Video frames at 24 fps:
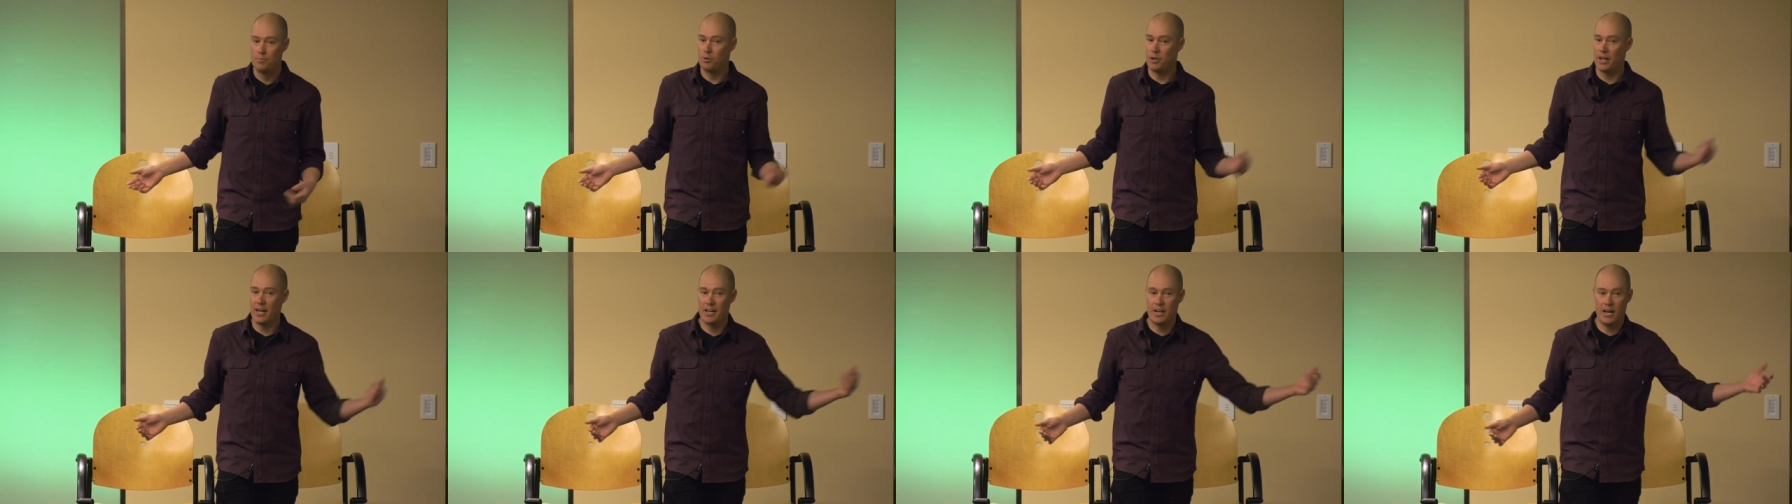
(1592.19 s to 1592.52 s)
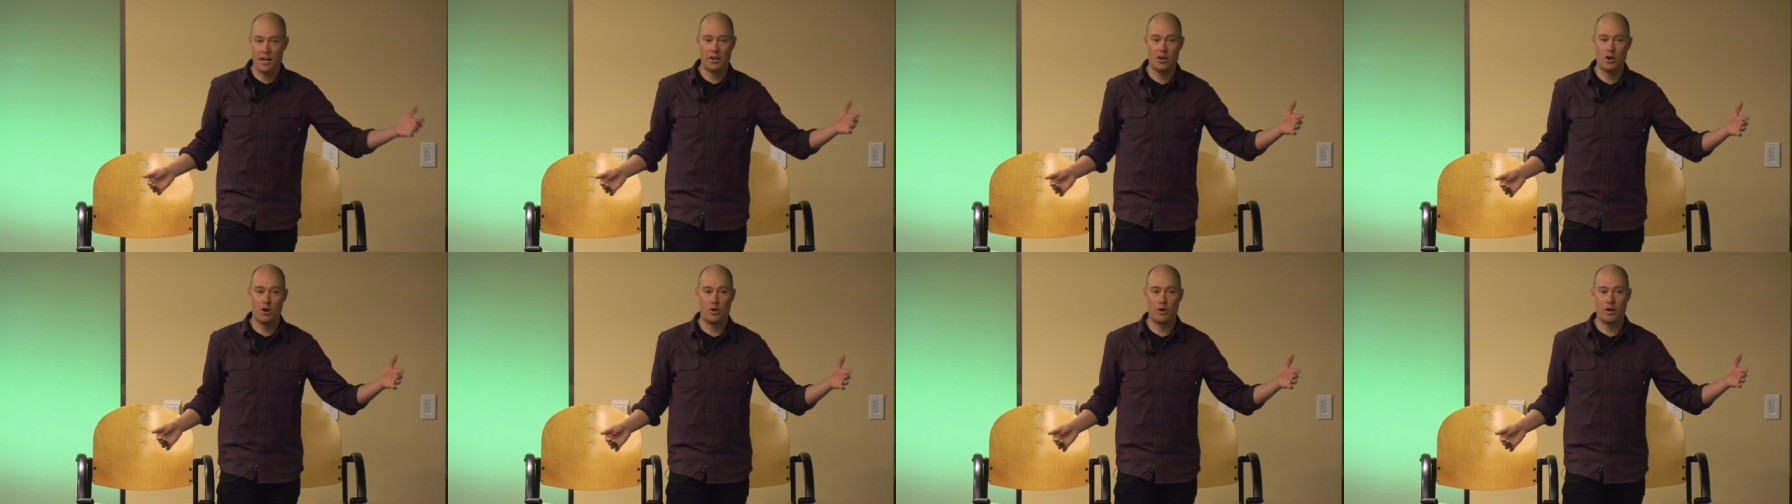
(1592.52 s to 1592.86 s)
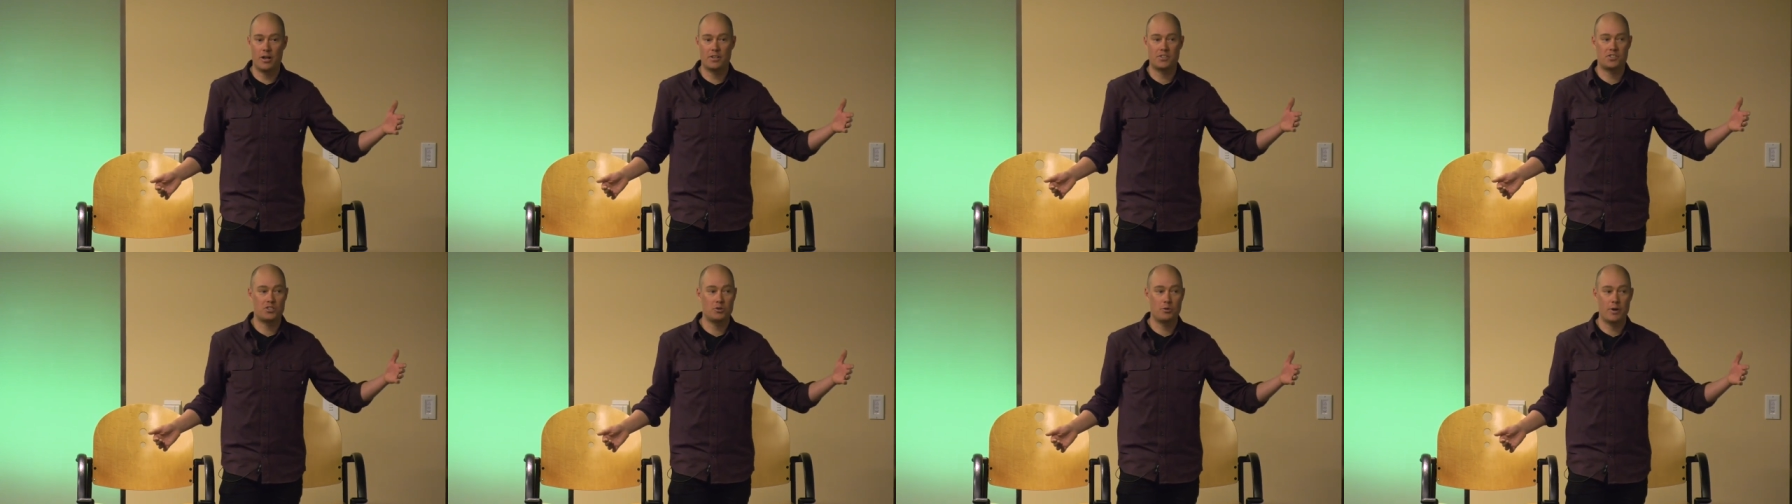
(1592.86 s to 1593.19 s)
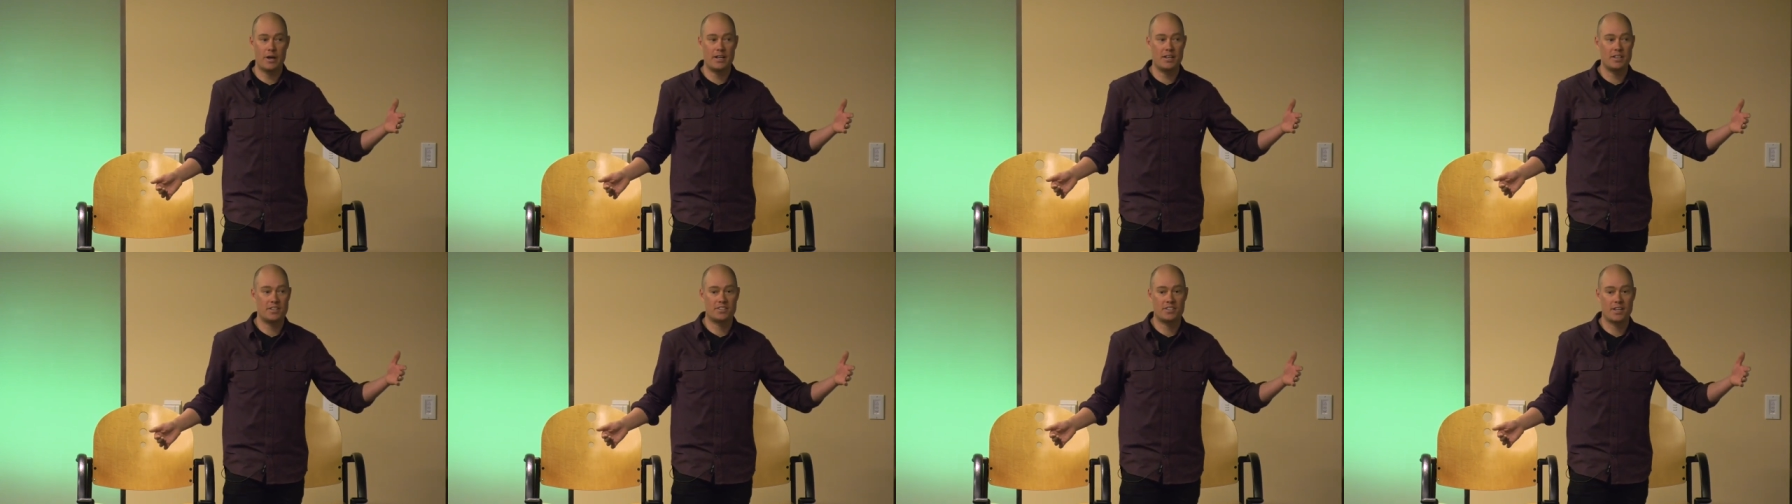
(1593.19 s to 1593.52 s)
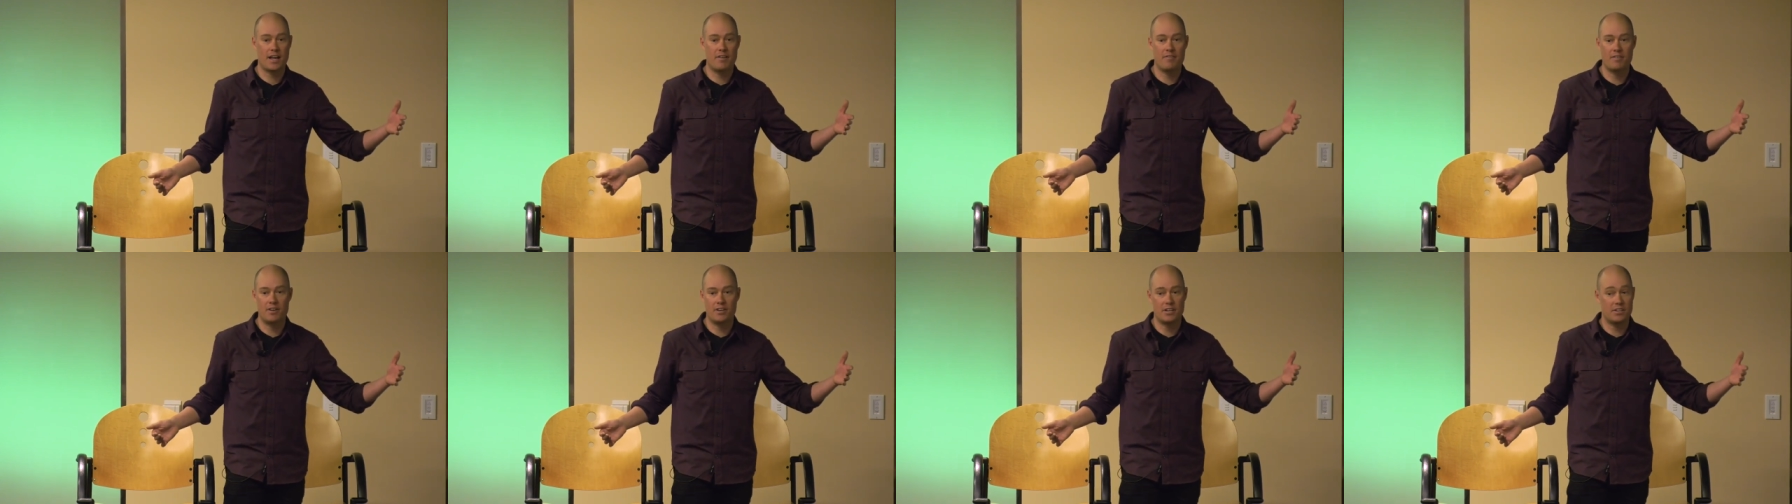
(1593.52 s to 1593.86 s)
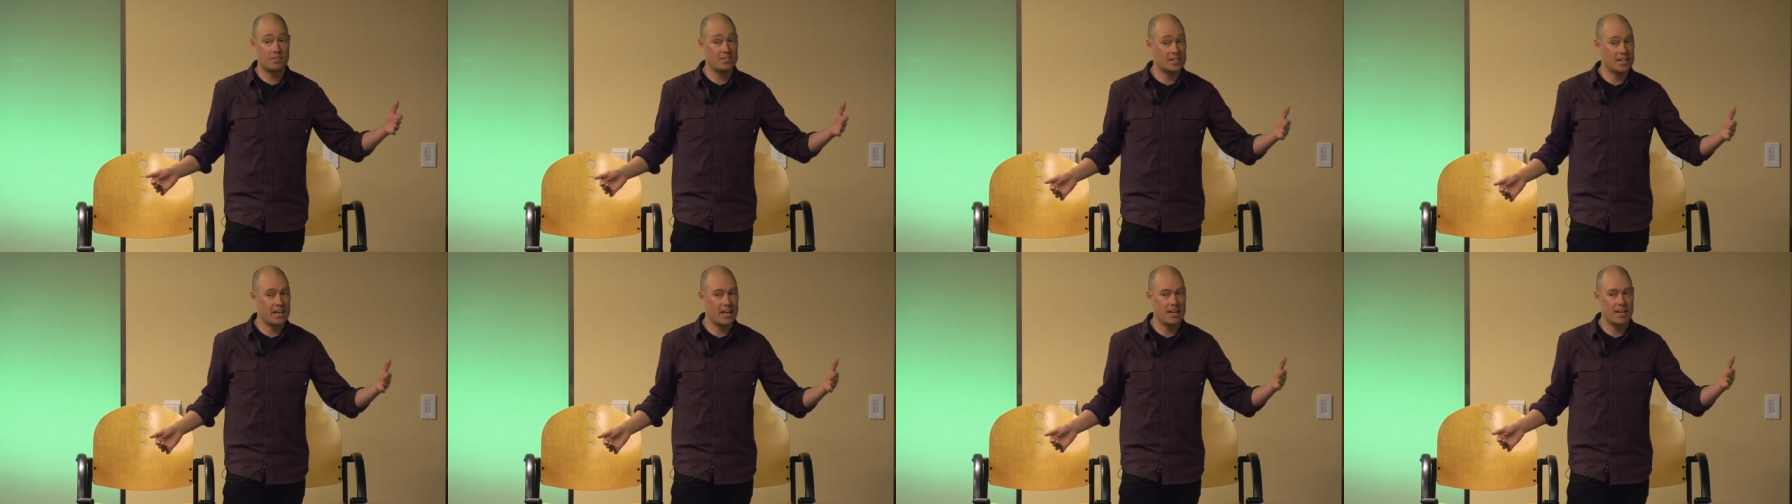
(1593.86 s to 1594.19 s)
planned on going on
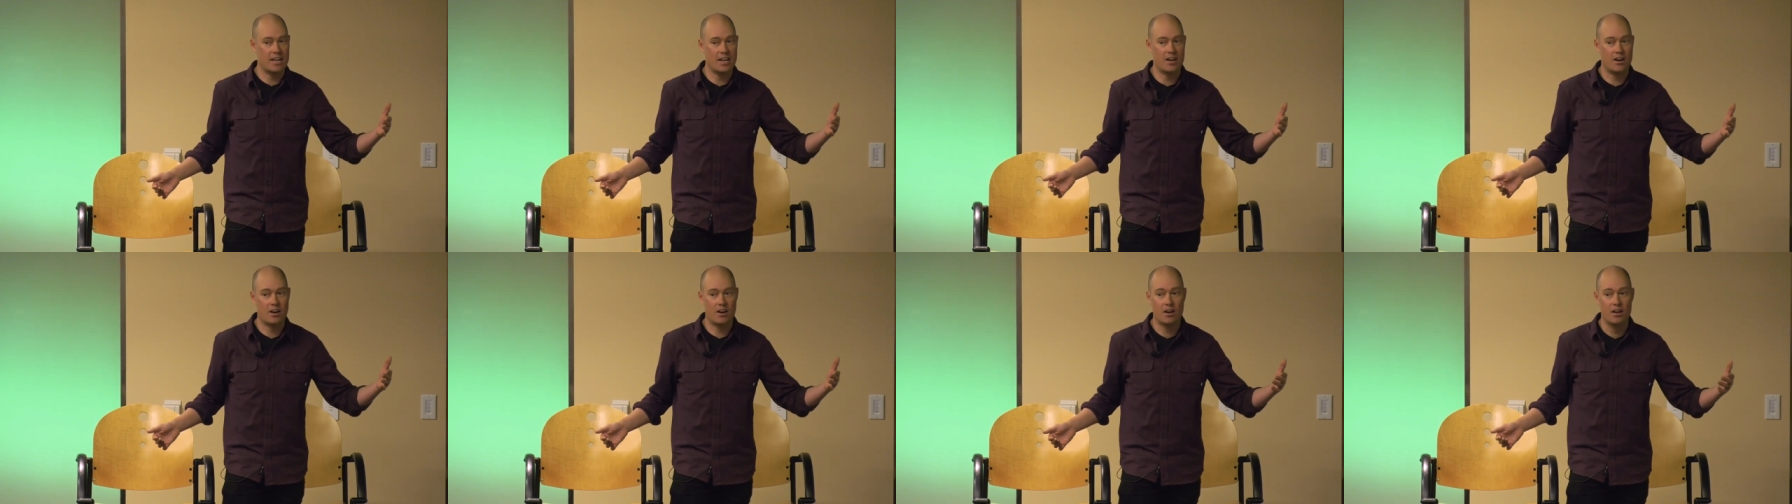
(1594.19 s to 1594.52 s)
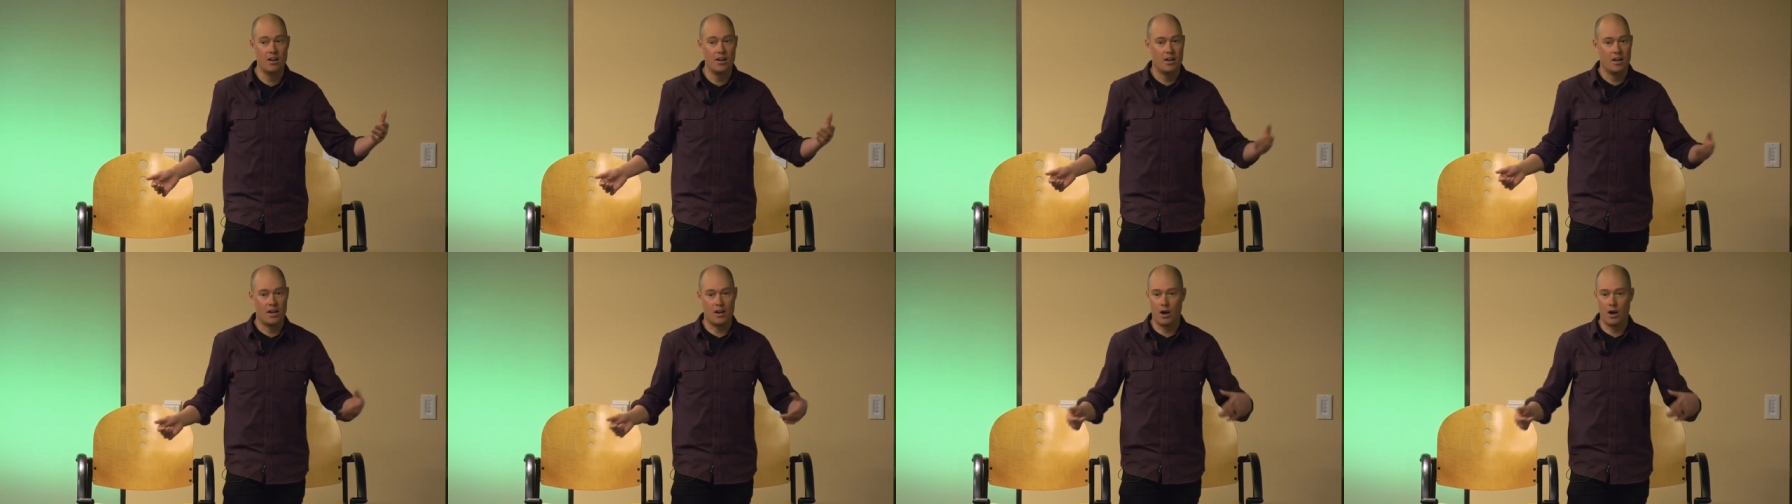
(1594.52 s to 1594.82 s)
287 to get here,